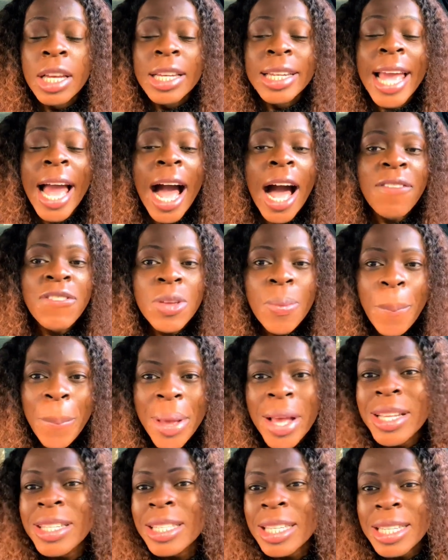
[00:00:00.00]
they are having
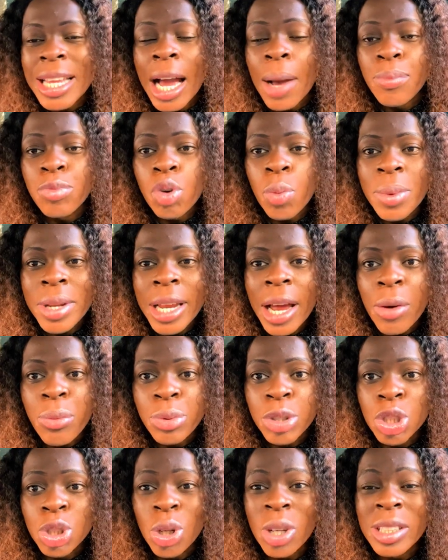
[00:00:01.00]
pains in their abdominal
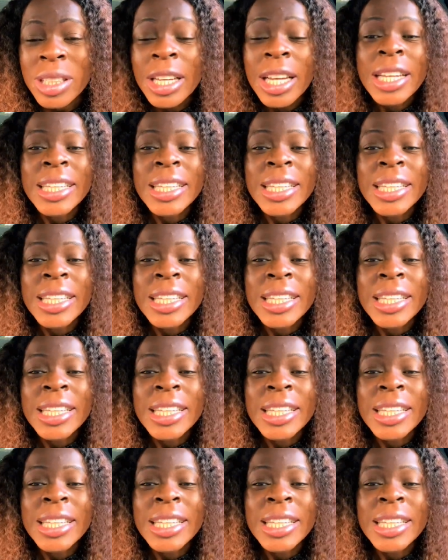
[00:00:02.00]
region,